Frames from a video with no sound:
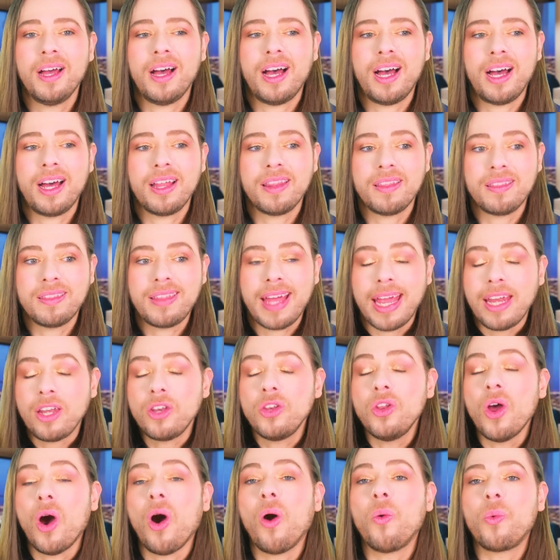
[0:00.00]
Uh, they
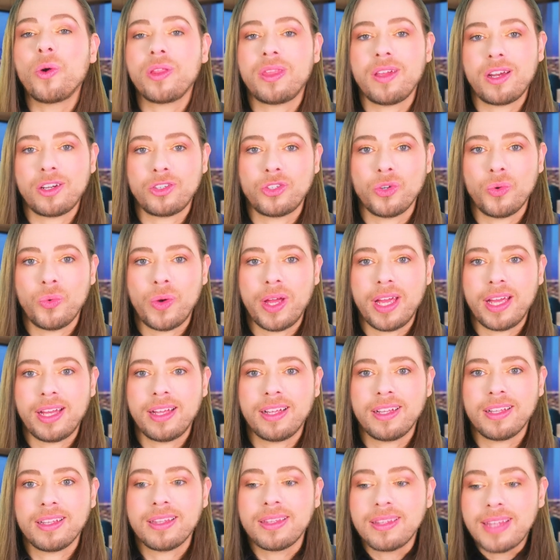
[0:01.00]
know what they're
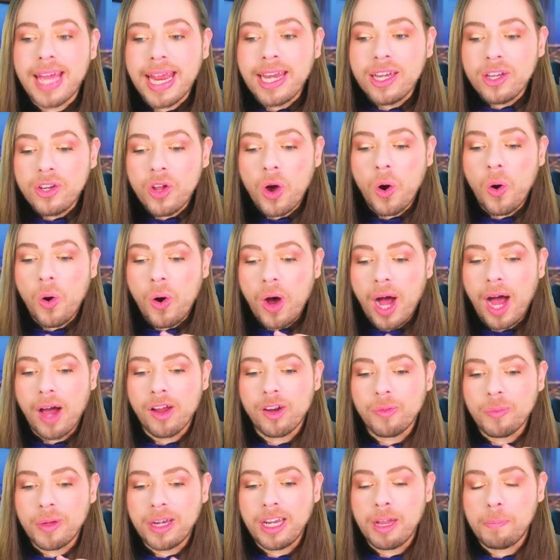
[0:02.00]
doing. They know how
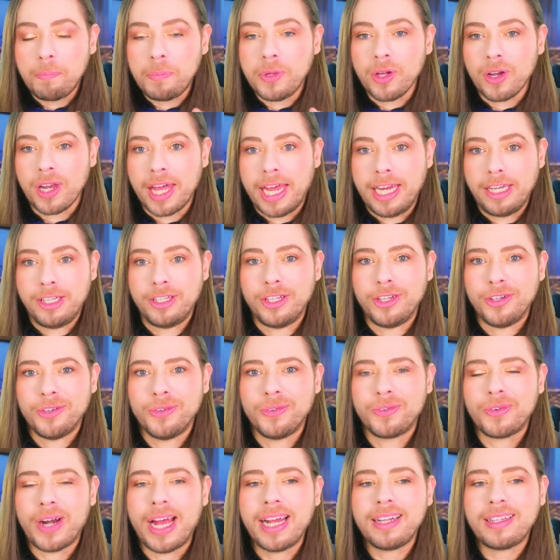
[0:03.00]
to manipulate you,
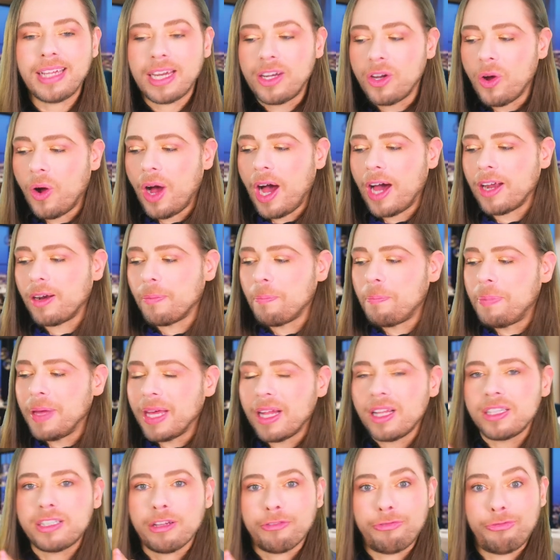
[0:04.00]
right? They know how to
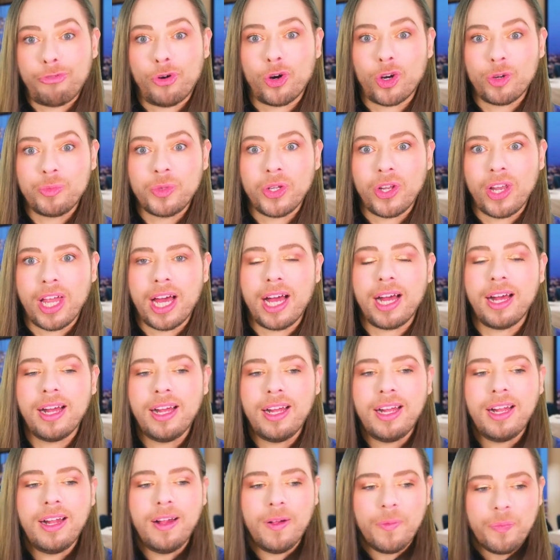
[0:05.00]
build a formula
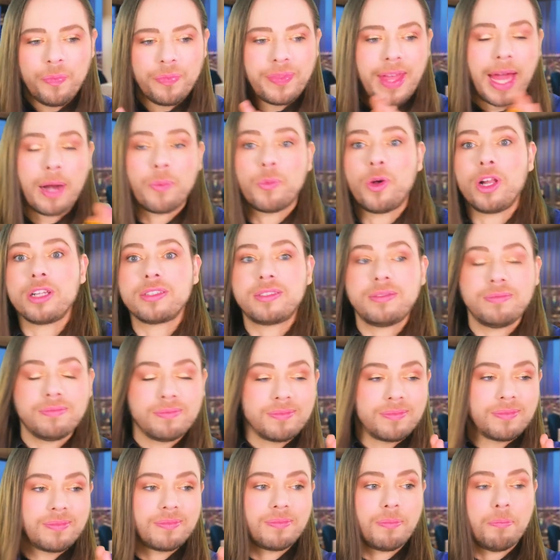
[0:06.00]
that will
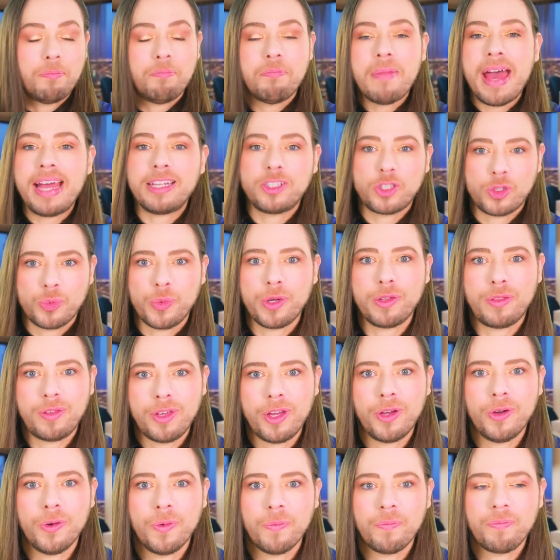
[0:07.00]
mess with
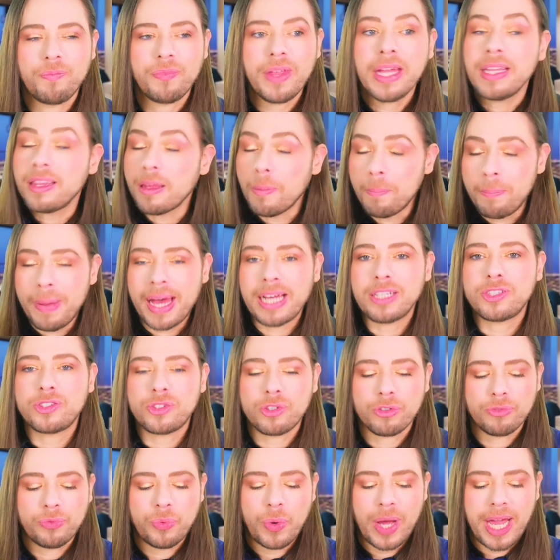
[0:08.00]
you in the
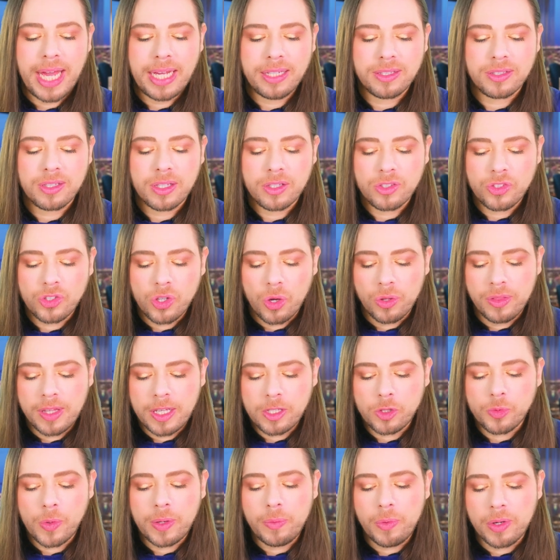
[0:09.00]
best of ways. So
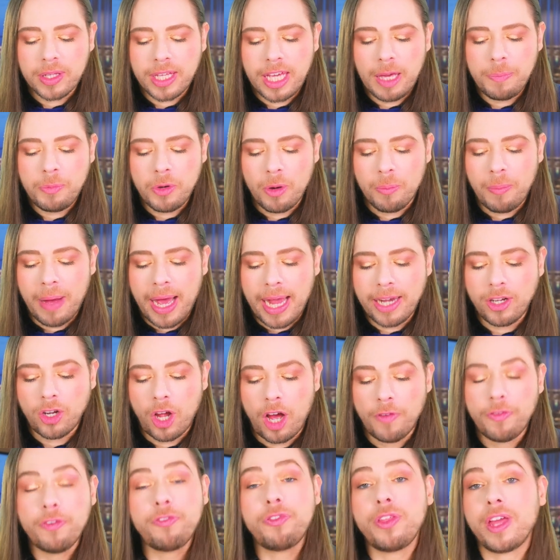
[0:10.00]
this one will keep your mind
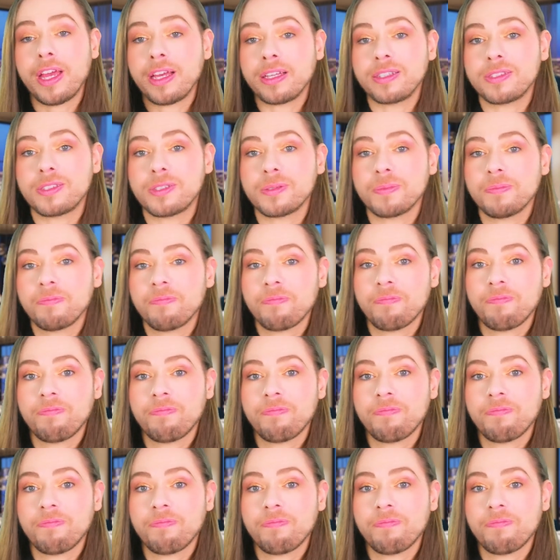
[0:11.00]
off of things.